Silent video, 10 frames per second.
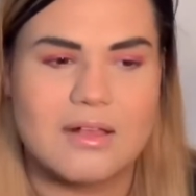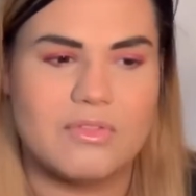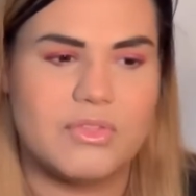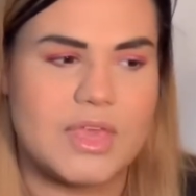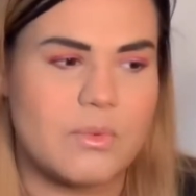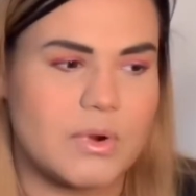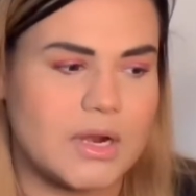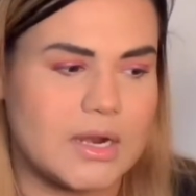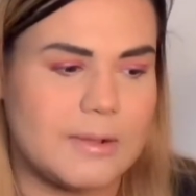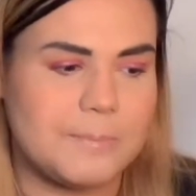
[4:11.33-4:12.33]
They
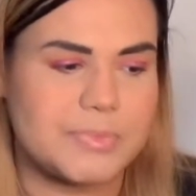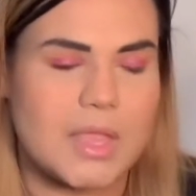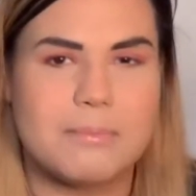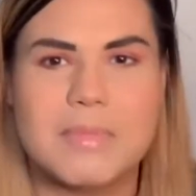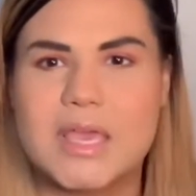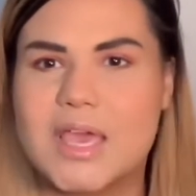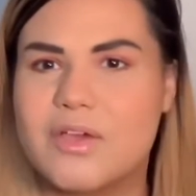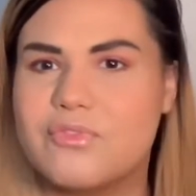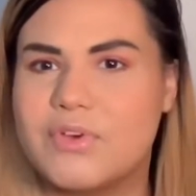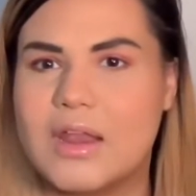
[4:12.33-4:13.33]
were making
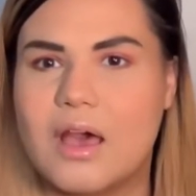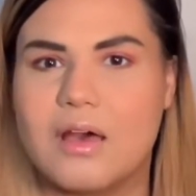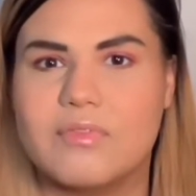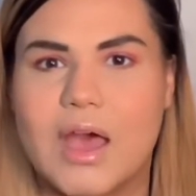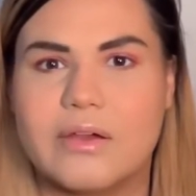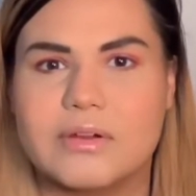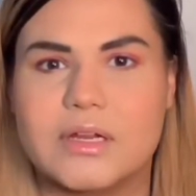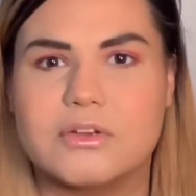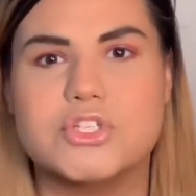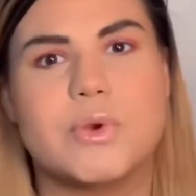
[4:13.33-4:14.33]
fun of our
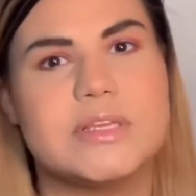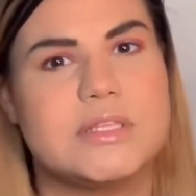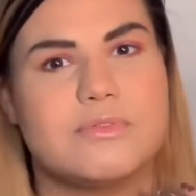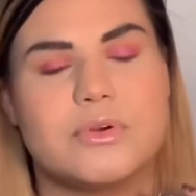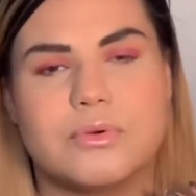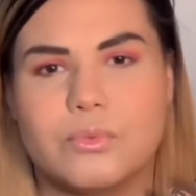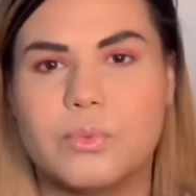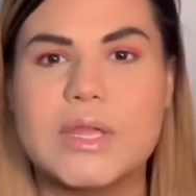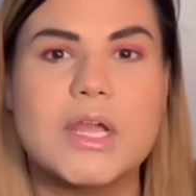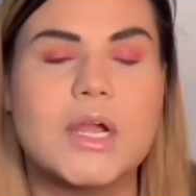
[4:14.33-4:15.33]
choice of
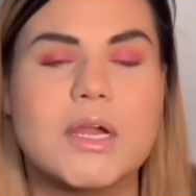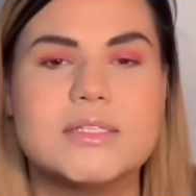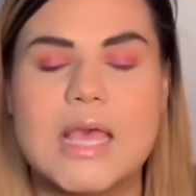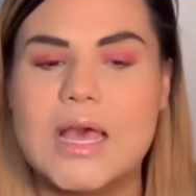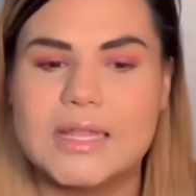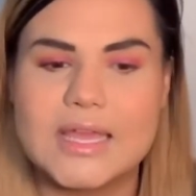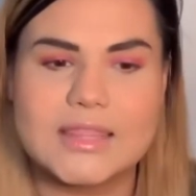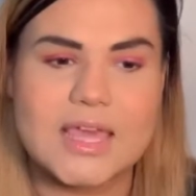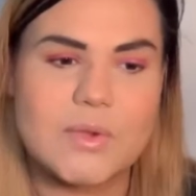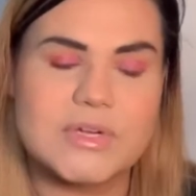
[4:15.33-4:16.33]
careers. Like,
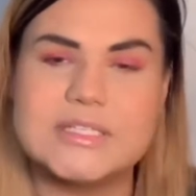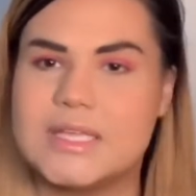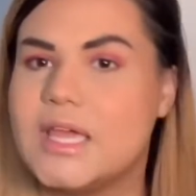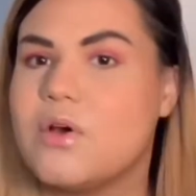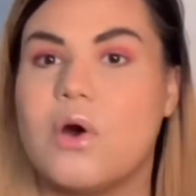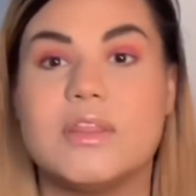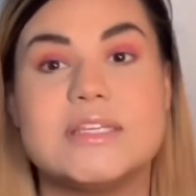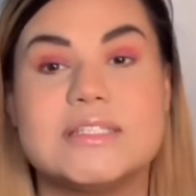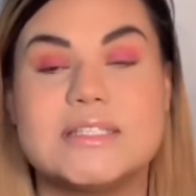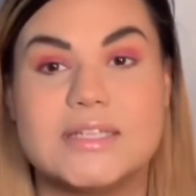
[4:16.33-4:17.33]
they were saying all this
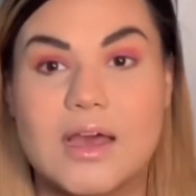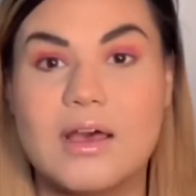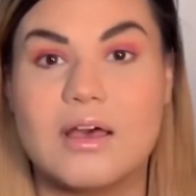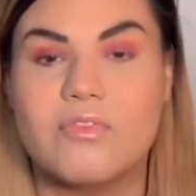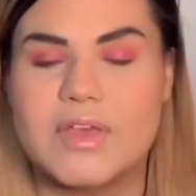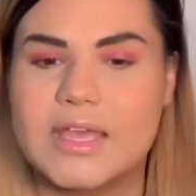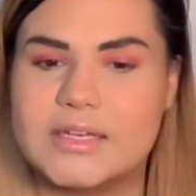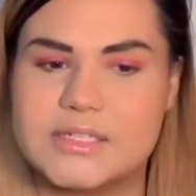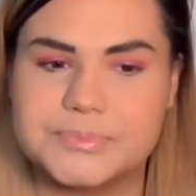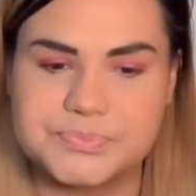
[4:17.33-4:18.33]
stuff,
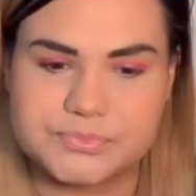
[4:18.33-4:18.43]
and